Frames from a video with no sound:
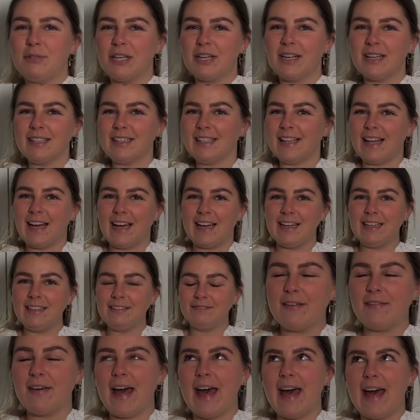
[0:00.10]
not gonna lie,
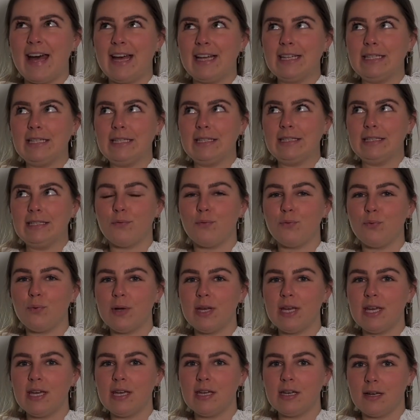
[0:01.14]
I've had
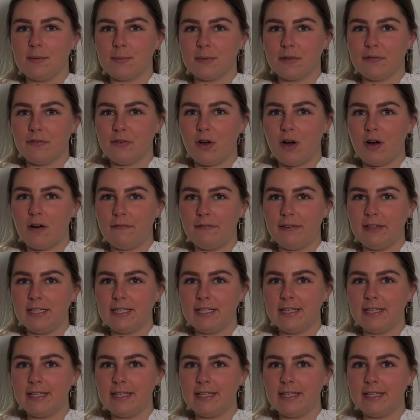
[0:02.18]
3 cups of coffee